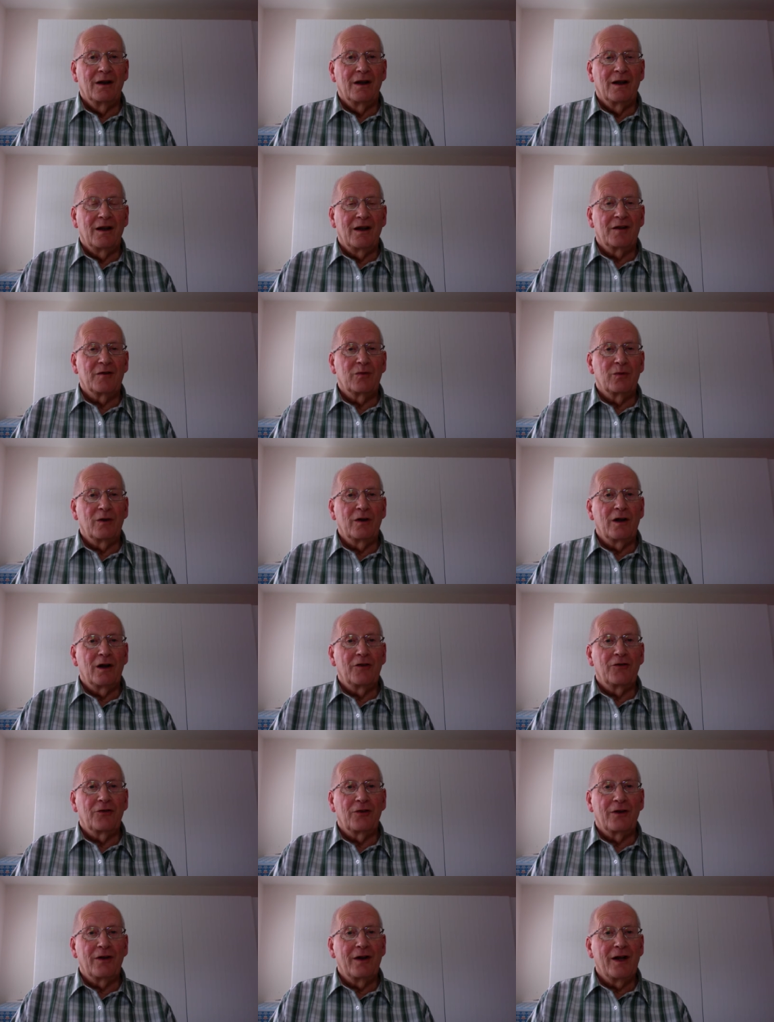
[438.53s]
his word
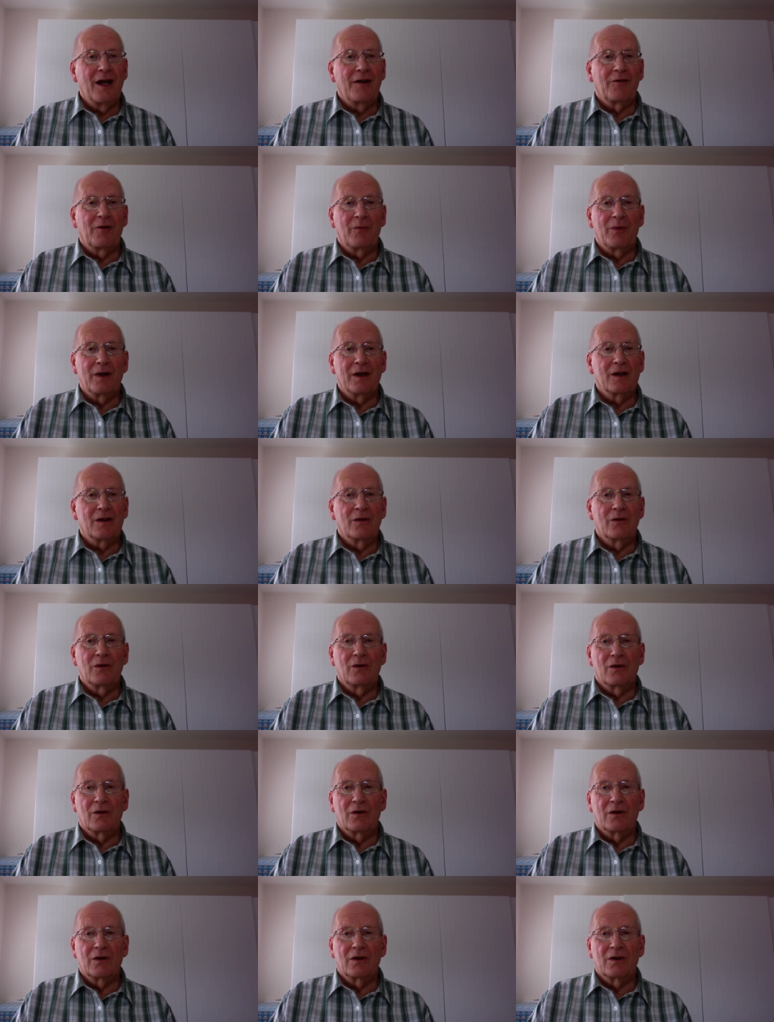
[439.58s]
should never be
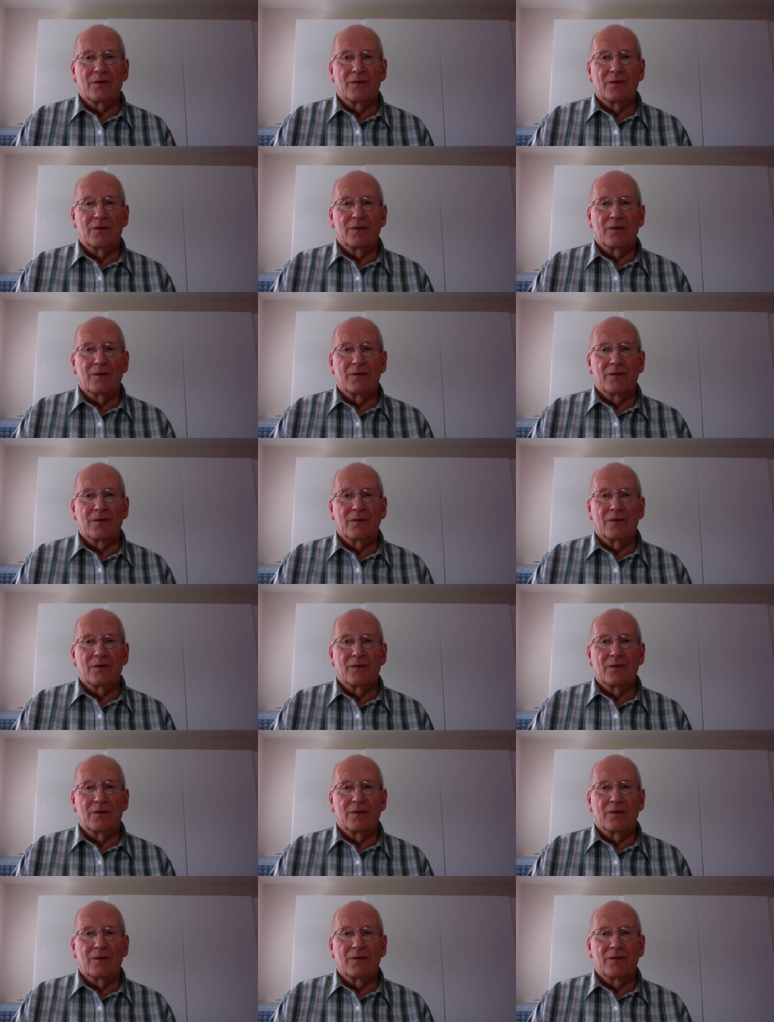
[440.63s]
ignored.